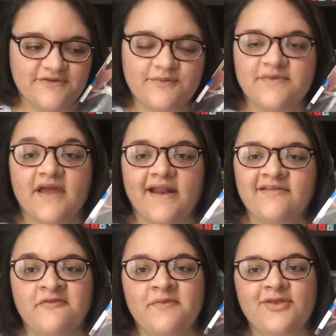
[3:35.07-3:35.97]
This one kind of
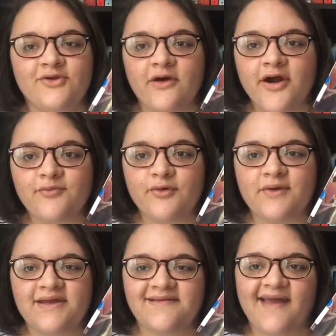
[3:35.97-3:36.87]
left me a little
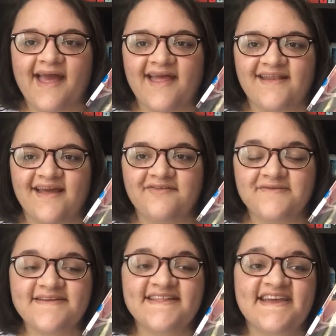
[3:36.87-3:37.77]
heartbroken, and I
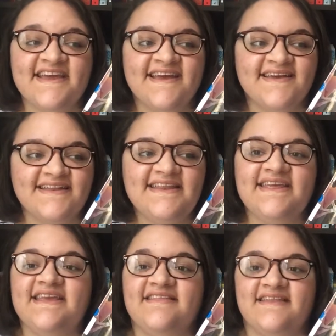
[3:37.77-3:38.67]
really
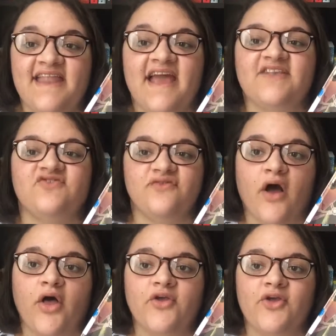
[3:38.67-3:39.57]
need the next
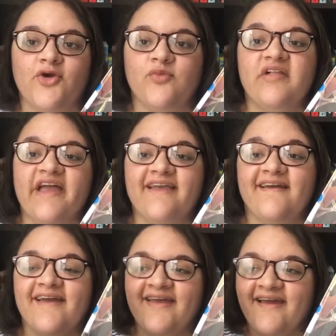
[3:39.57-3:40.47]
volume, like,